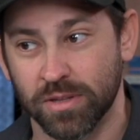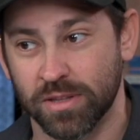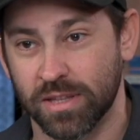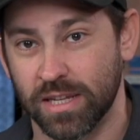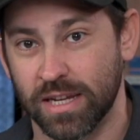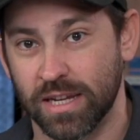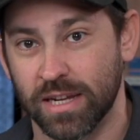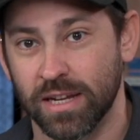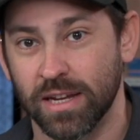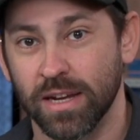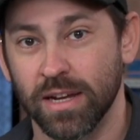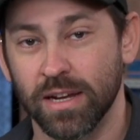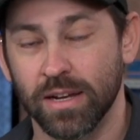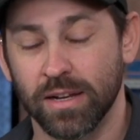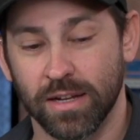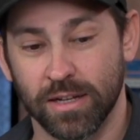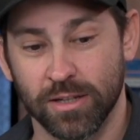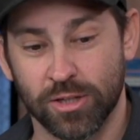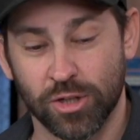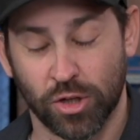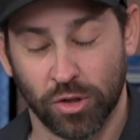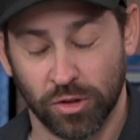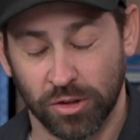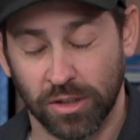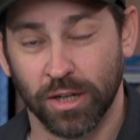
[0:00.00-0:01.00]

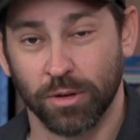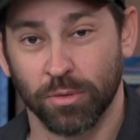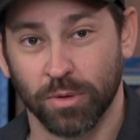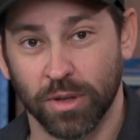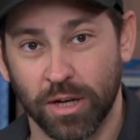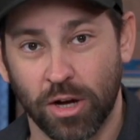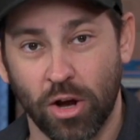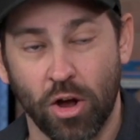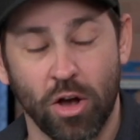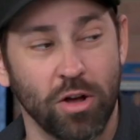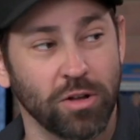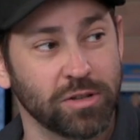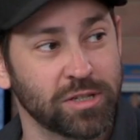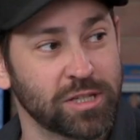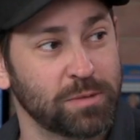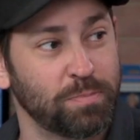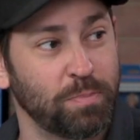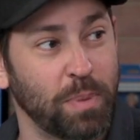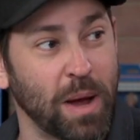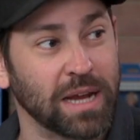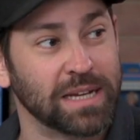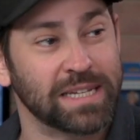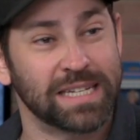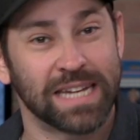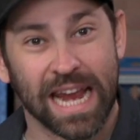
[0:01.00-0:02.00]
it's literally called
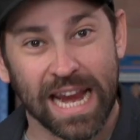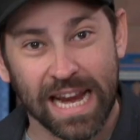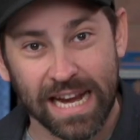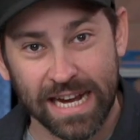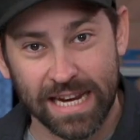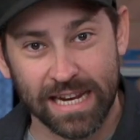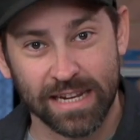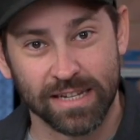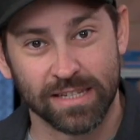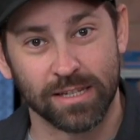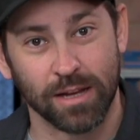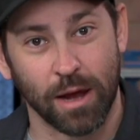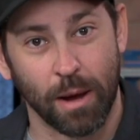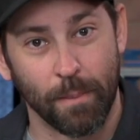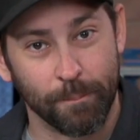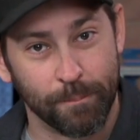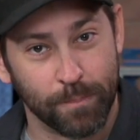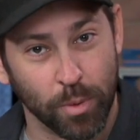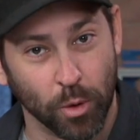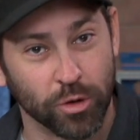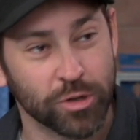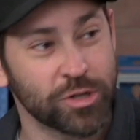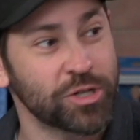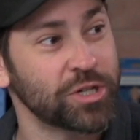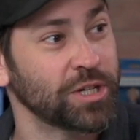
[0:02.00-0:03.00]
spontaneous
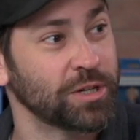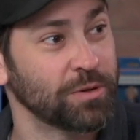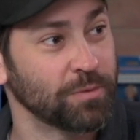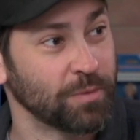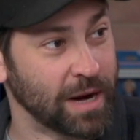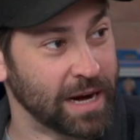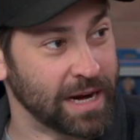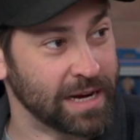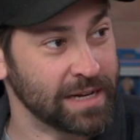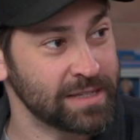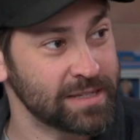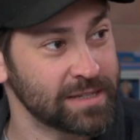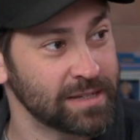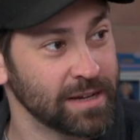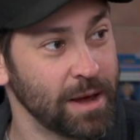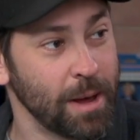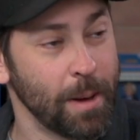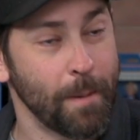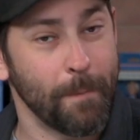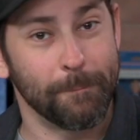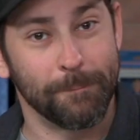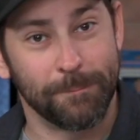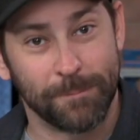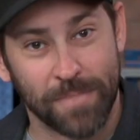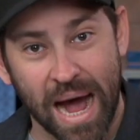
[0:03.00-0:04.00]
abortion rates
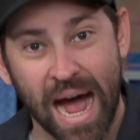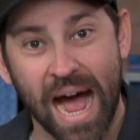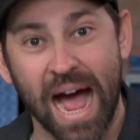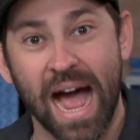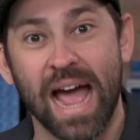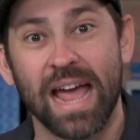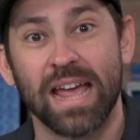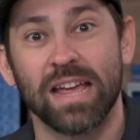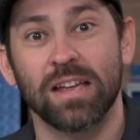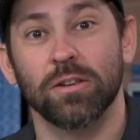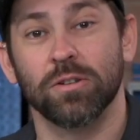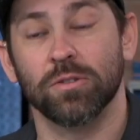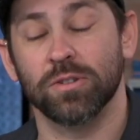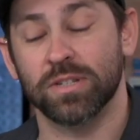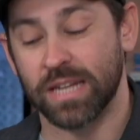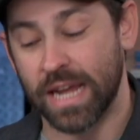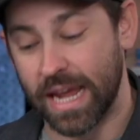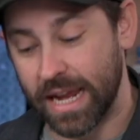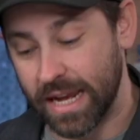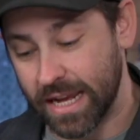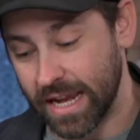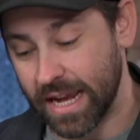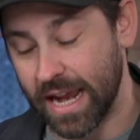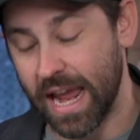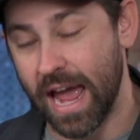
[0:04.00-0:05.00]
by
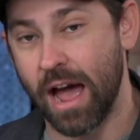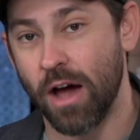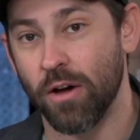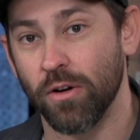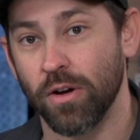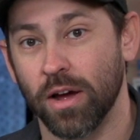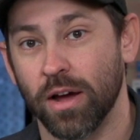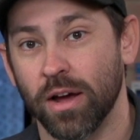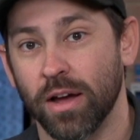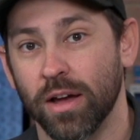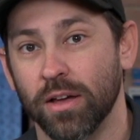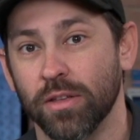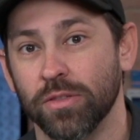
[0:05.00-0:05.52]
taking out